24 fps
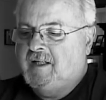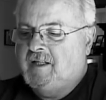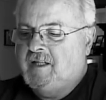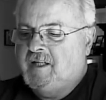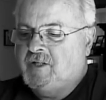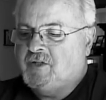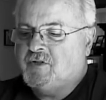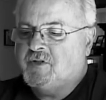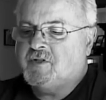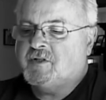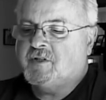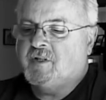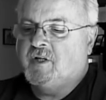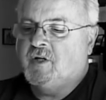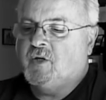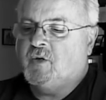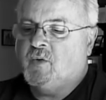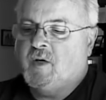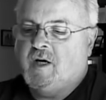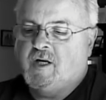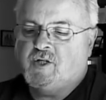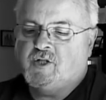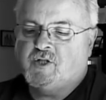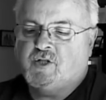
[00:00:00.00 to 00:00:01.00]
an
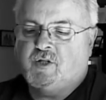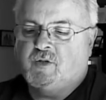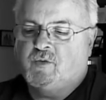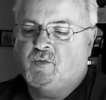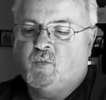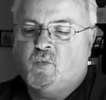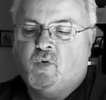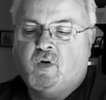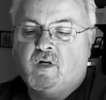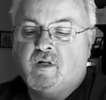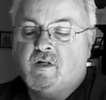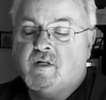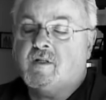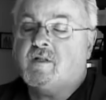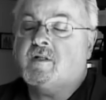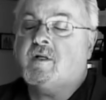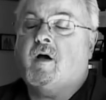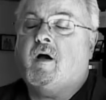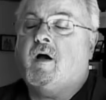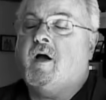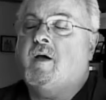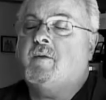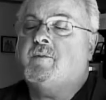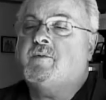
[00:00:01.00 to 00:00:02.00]
interesting question. One of the
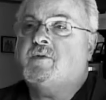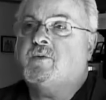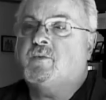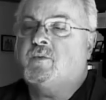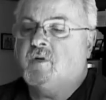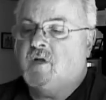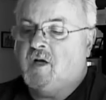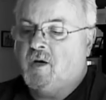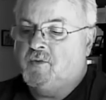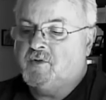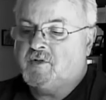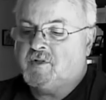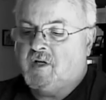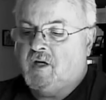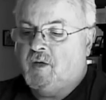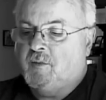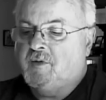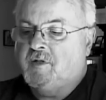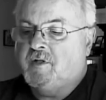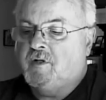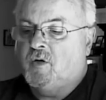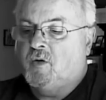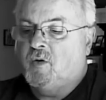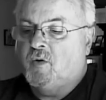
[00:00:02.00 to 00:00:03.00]
times when I was
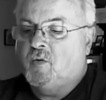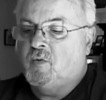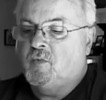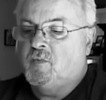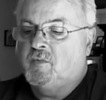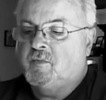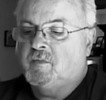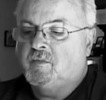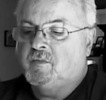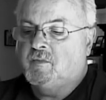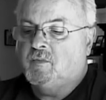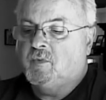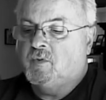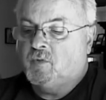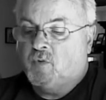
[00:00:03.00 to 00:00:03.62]
coming home,